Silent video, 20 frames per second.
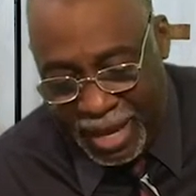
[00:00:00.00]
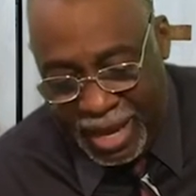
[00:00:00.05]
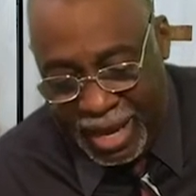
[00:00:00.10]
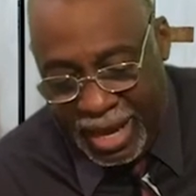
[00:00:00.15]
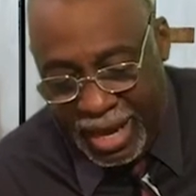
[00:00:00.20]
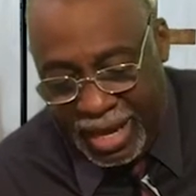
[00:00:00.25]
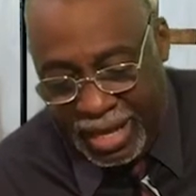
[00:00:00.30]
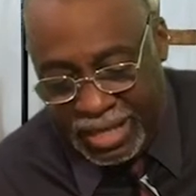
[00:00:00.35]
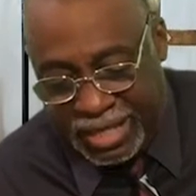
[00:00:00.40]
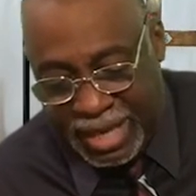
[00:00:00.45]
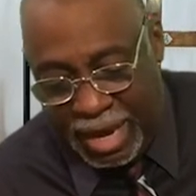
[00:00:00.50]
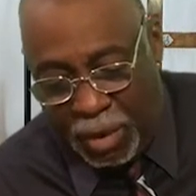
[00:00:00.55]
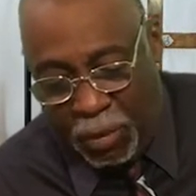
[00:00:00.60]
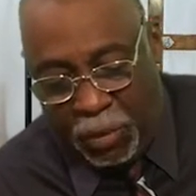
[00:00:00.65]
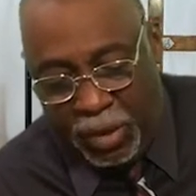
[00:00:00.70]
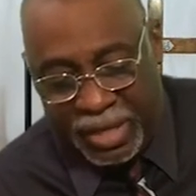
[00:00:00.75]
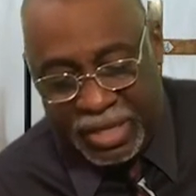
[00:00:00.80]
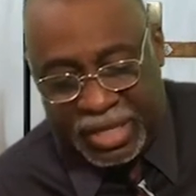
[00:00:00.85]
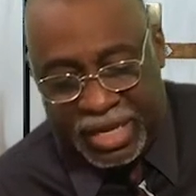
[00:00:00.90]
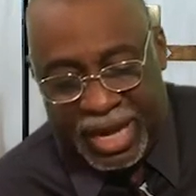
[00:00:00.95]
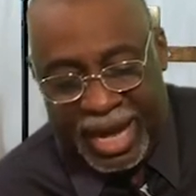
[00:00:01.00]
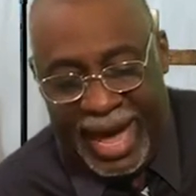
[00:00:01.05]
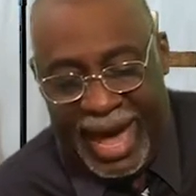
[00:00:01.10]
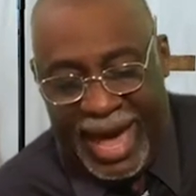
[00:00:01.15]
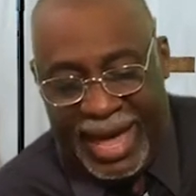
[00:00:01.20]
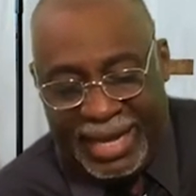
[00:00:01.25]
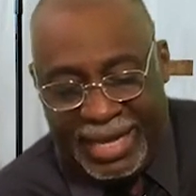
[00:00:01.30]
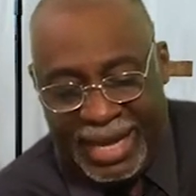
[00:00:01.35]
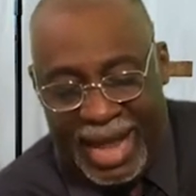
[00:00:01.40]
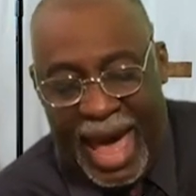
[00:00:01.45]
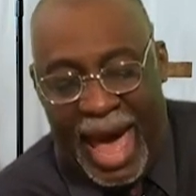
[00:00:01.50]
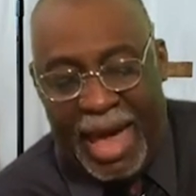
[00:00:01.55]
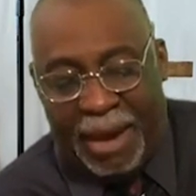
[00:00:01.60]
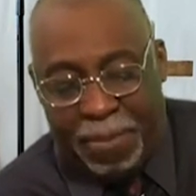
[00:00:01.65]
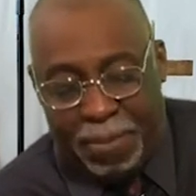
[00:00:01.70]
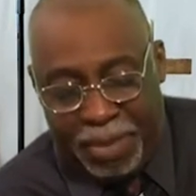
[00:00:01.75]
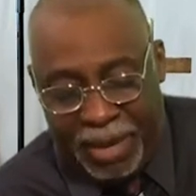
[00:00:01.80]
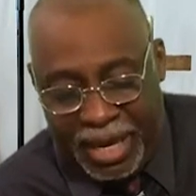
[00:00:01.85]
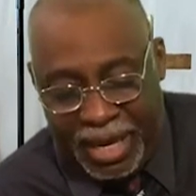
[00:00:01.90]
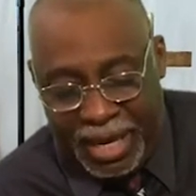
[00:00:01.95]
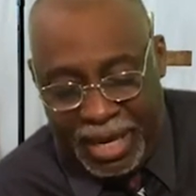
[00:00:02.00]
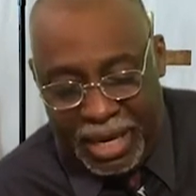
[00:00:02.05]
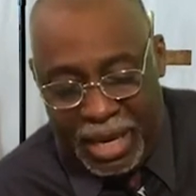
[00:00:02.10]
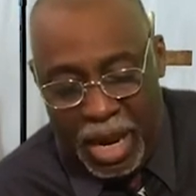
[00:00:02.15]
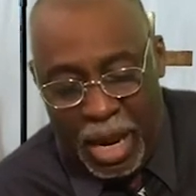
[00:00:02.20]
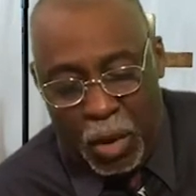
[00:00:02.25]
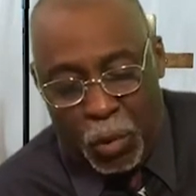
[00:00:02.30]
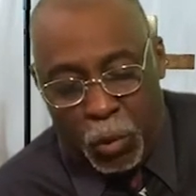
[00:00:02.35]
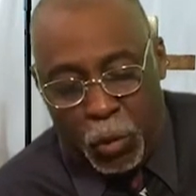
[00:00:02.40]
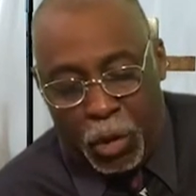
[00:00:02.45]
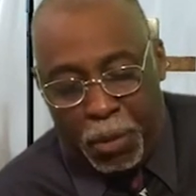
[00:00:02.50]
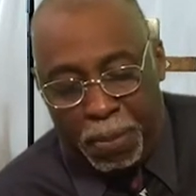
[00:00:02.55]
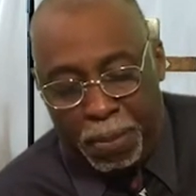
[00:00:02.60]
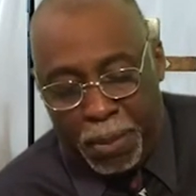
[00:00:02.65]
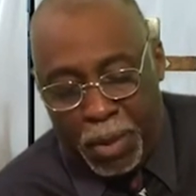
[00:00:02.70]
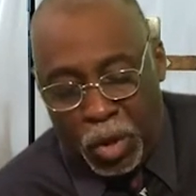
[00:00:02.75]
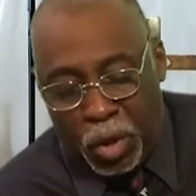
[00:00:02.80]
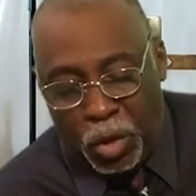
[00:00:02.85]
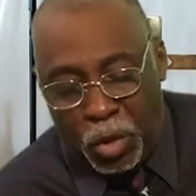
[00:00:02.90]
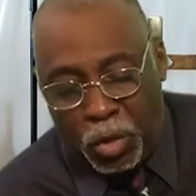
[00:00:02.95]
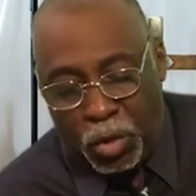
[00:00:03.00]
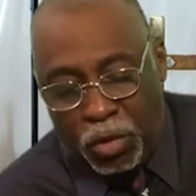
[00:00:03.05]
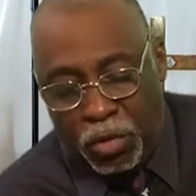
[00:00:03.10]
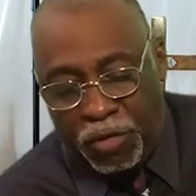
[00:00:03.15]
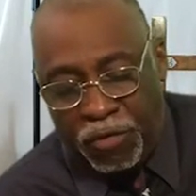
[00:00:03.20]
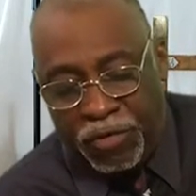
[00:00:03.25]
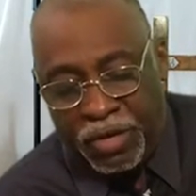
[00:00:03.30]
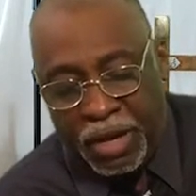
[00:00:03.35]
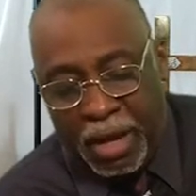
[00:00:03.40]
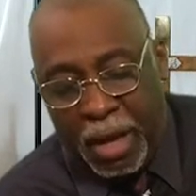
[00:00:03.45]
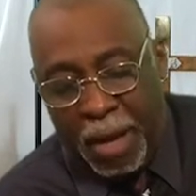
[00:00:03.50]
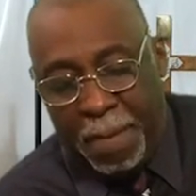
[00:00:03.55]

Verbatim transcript: He said, which cannot be removed,